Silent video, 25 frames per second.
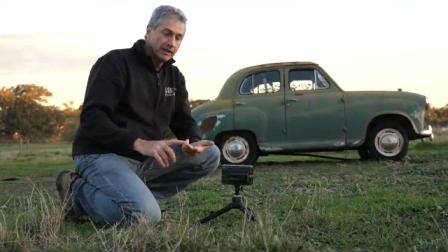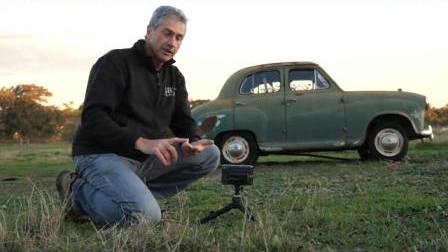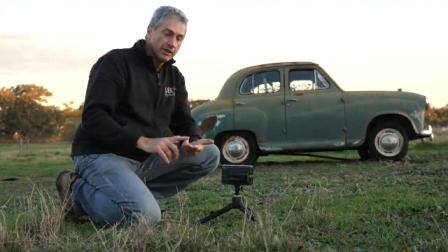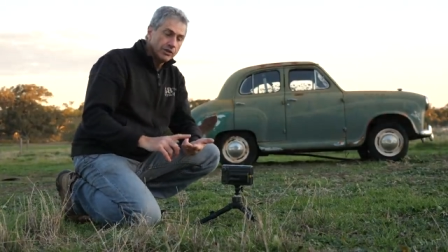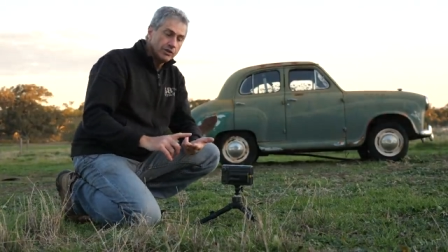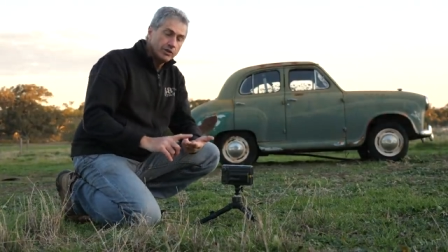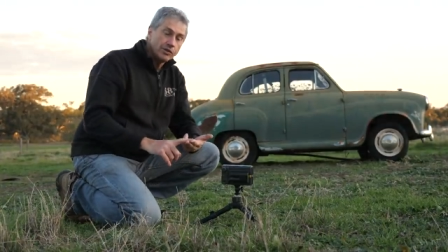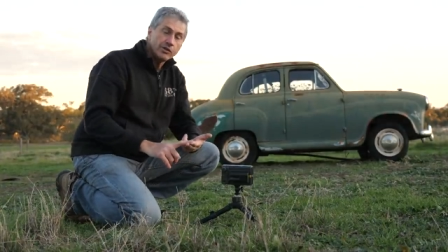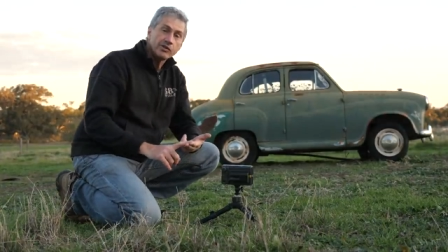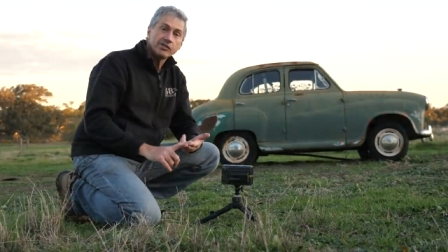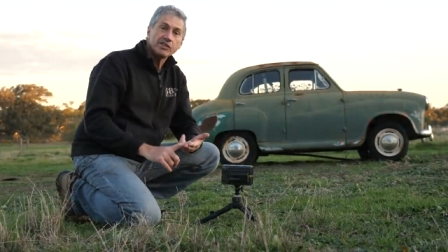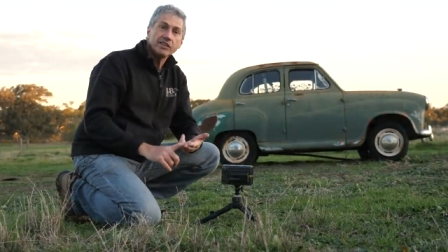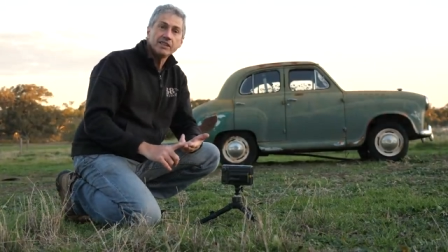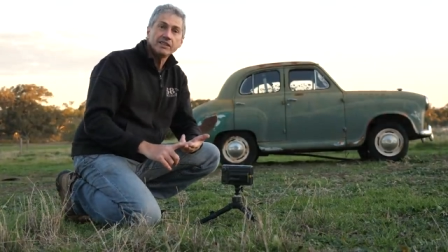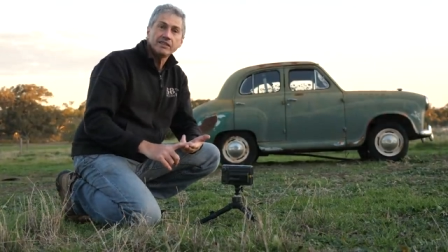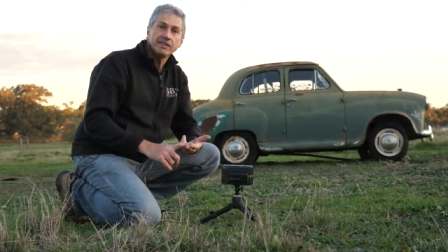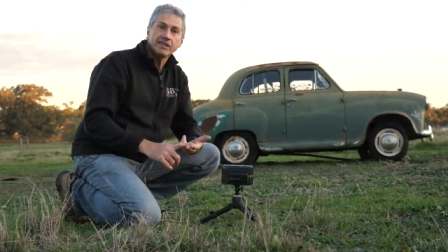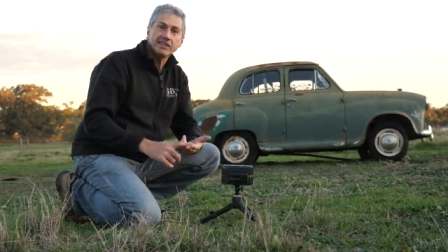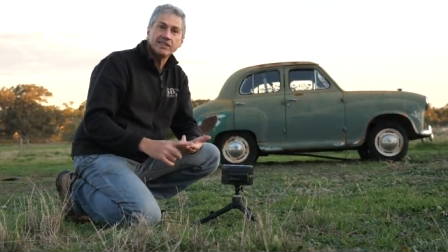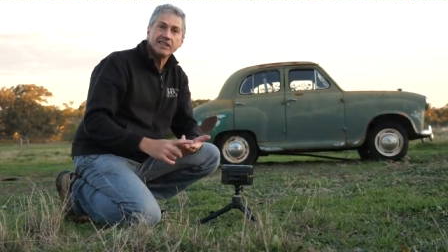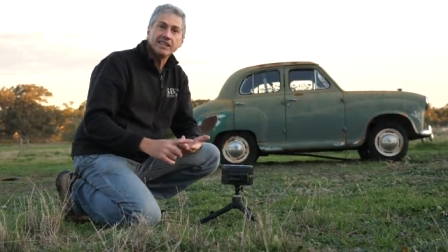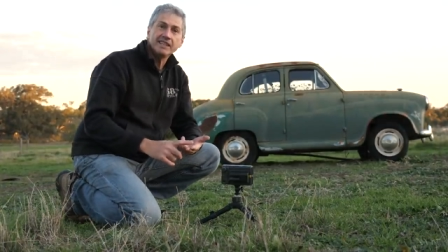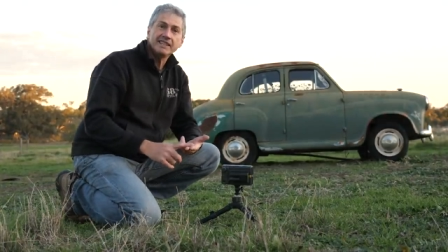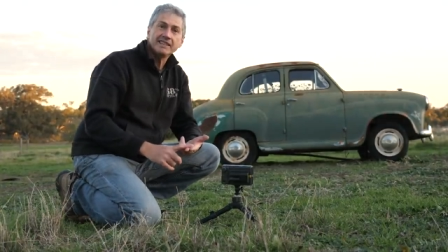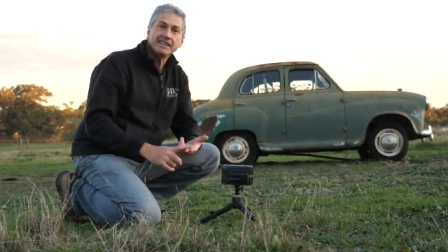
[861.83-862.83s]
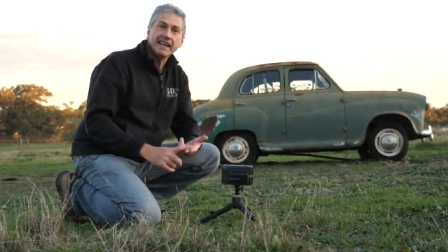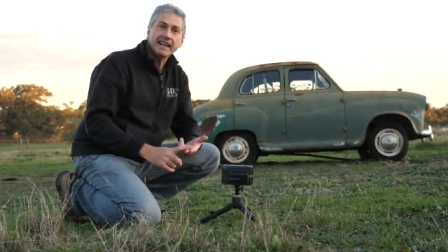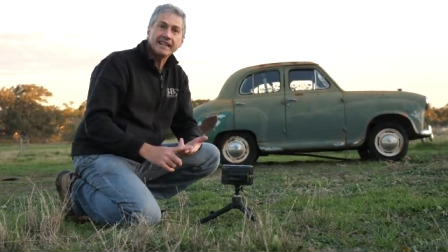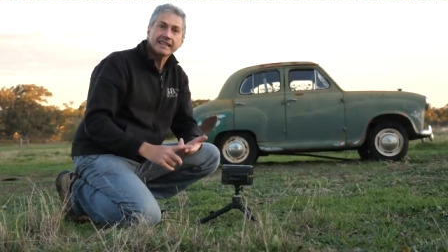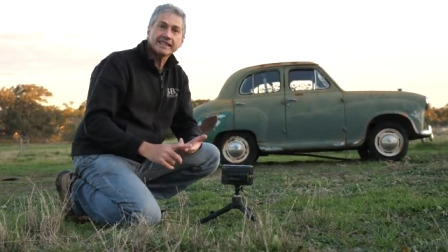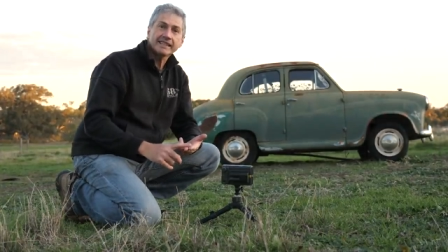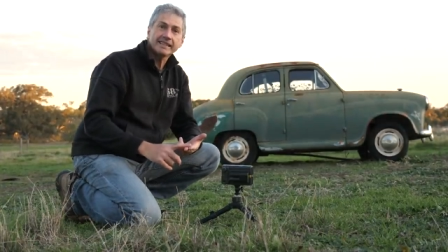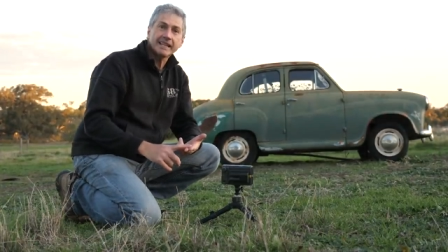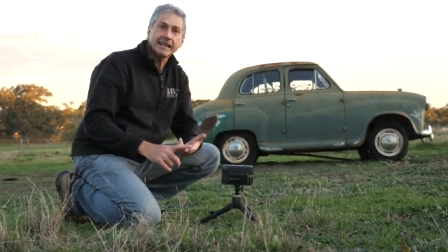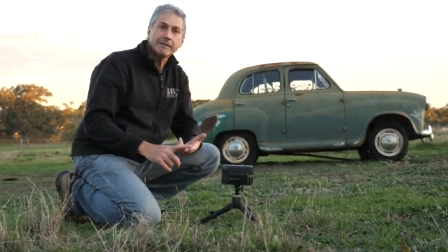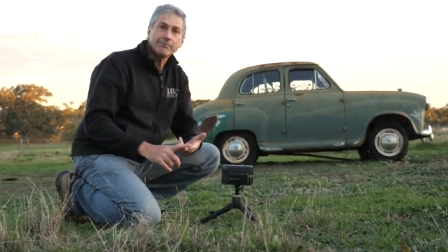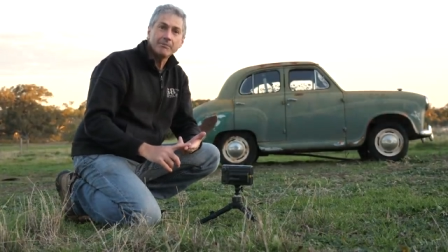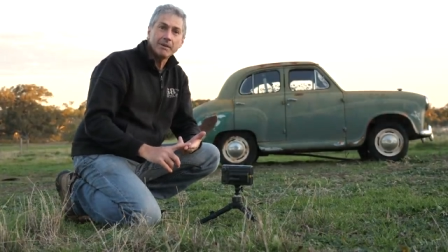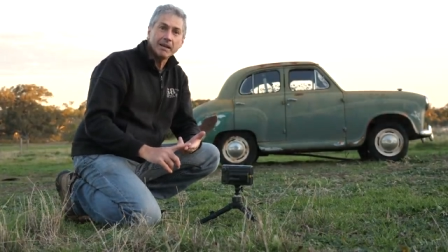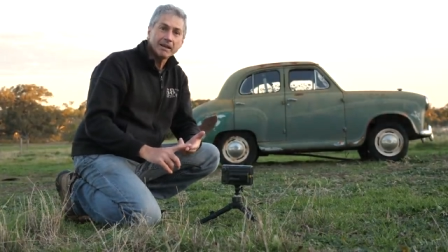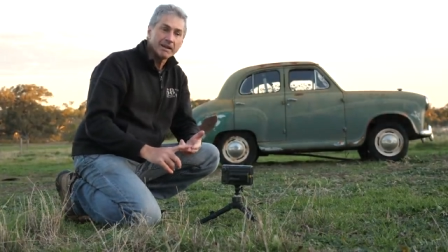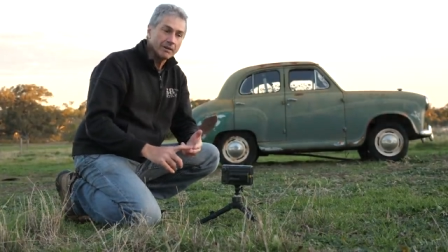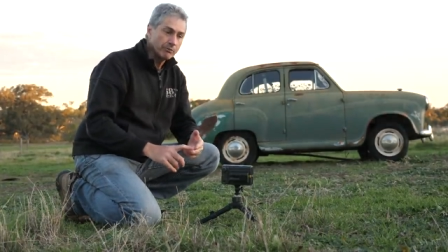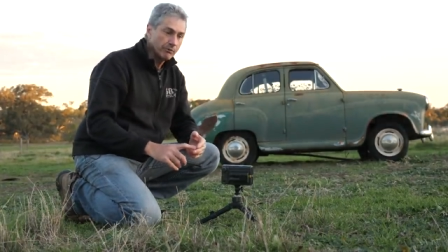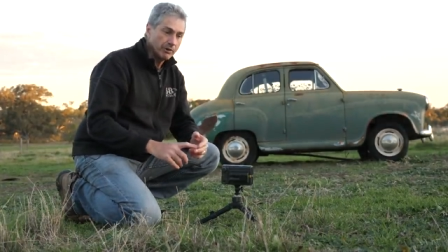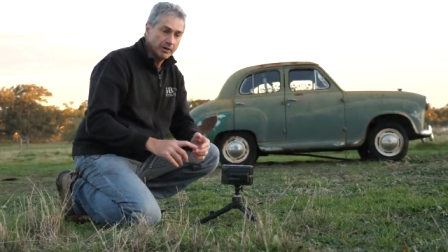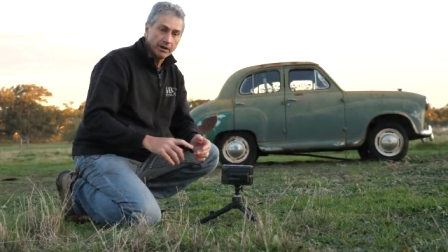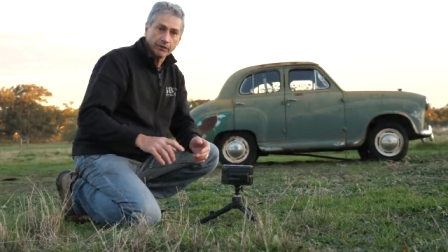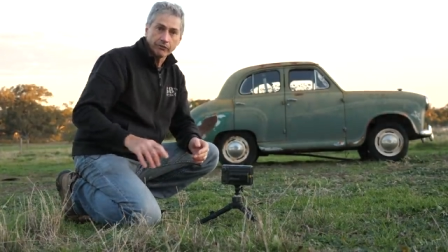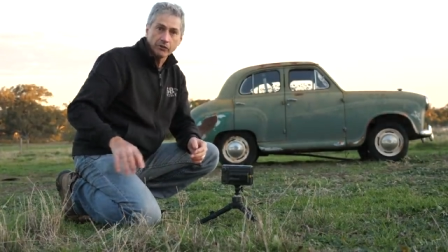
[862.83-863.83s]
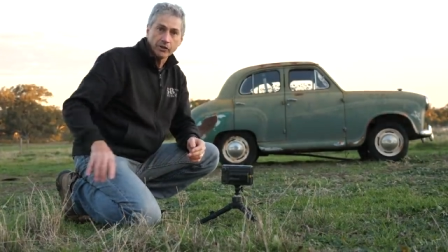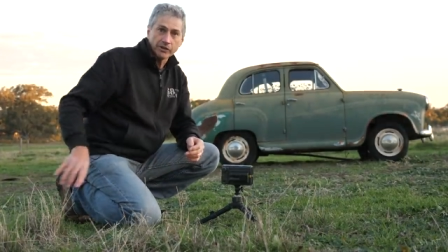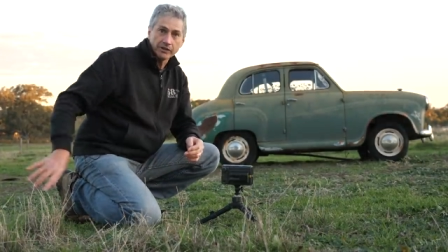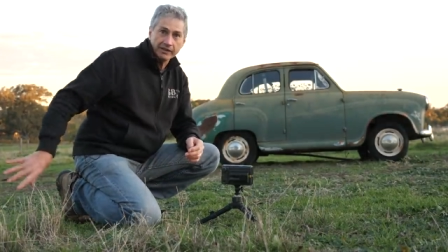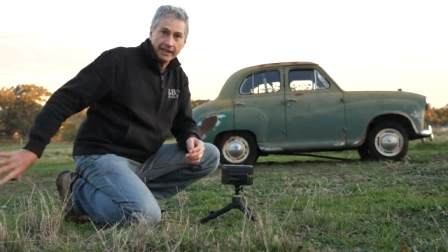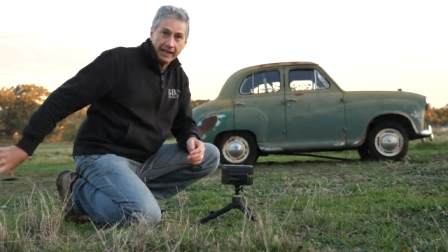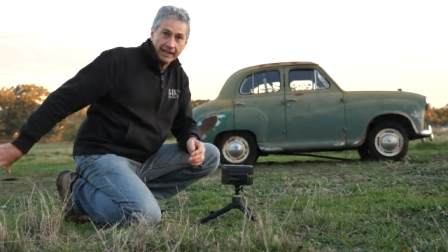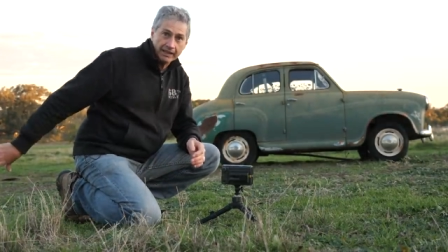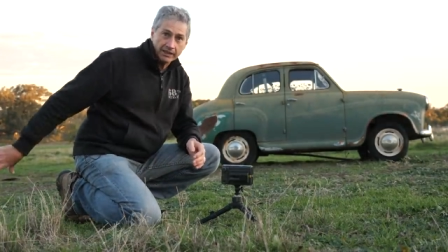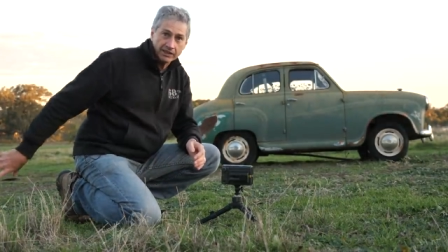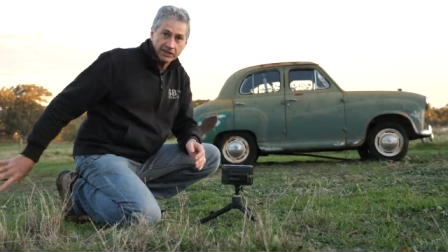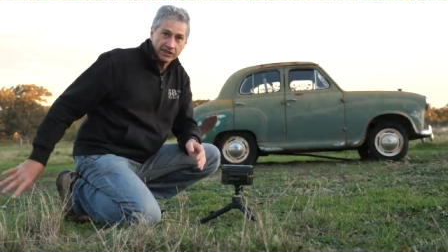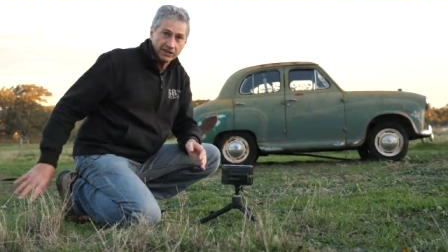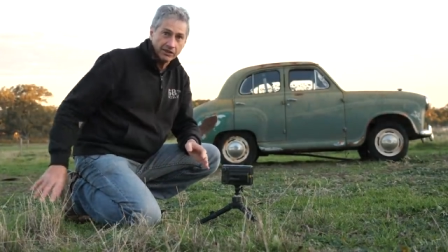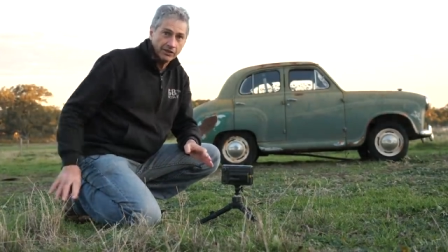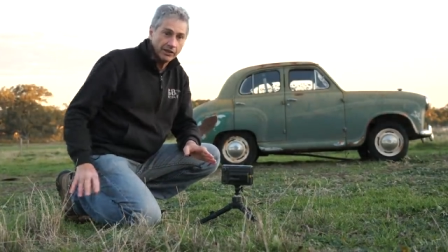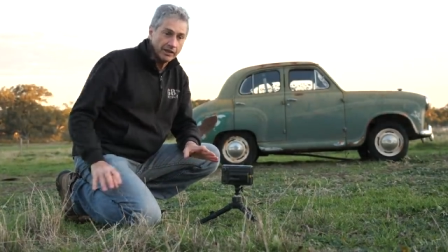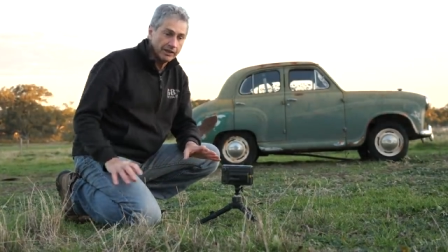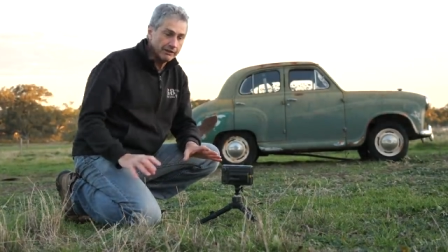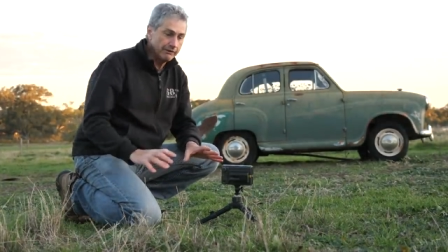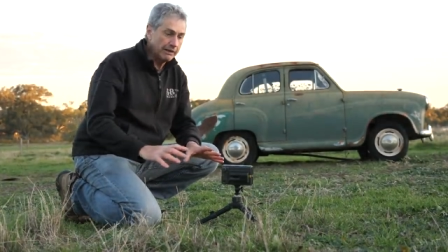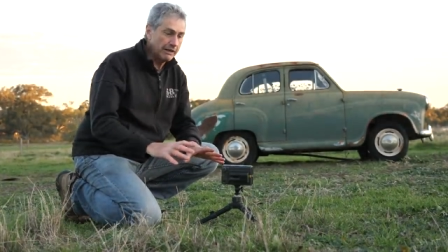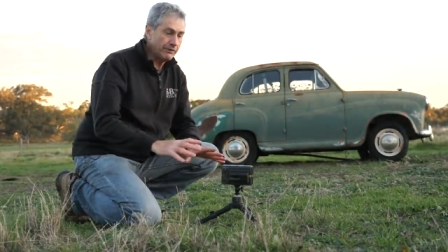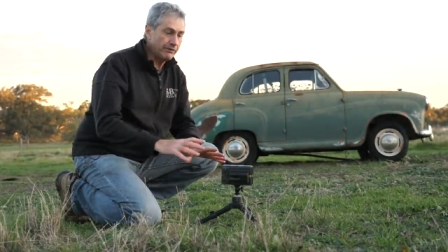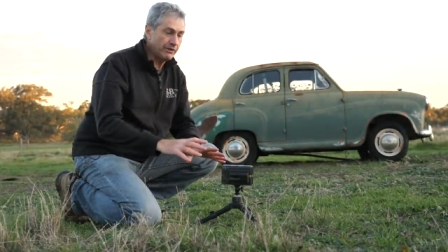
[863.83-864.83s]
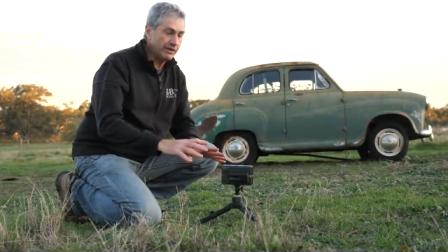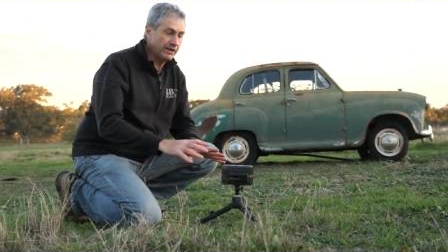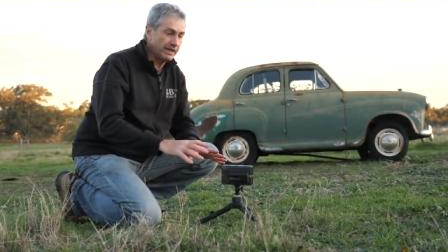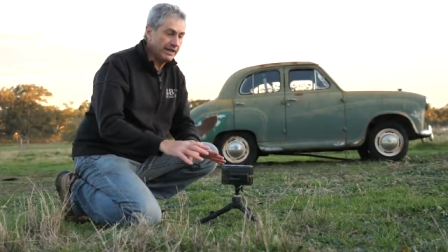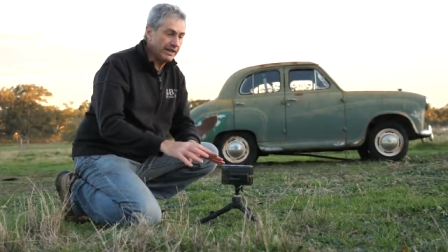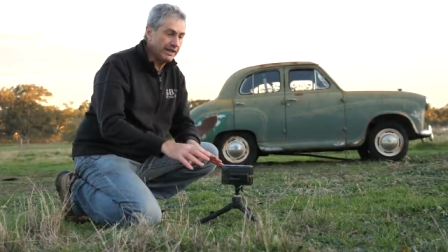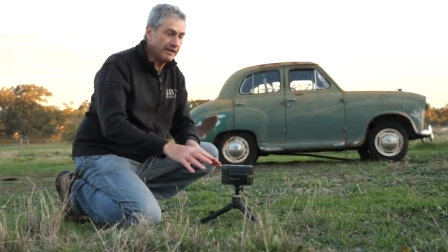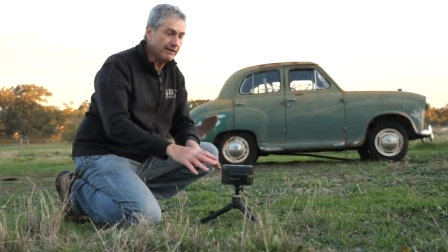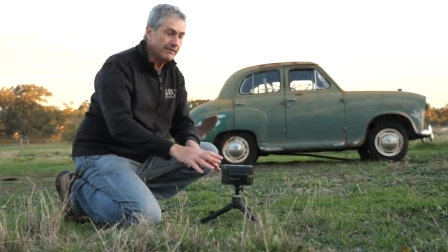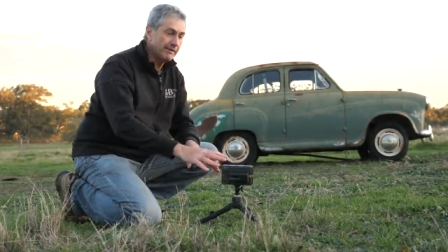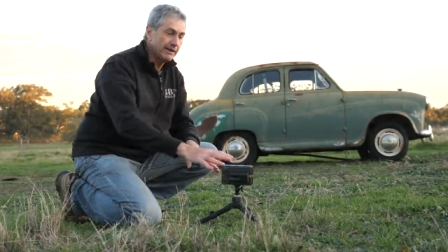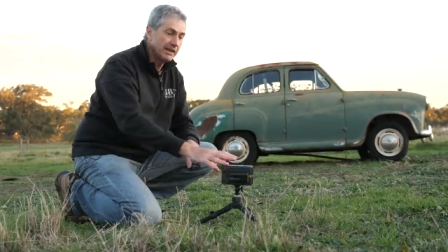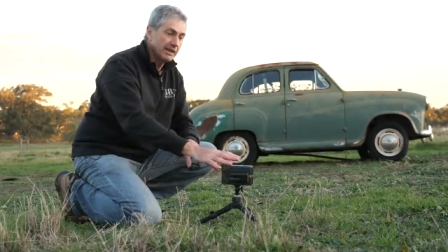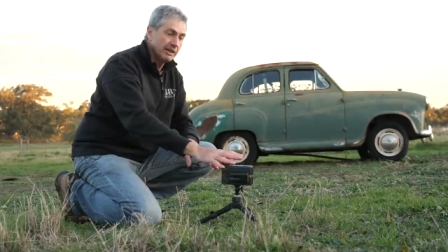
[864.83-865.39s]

using this exact same method where I've got that slider over there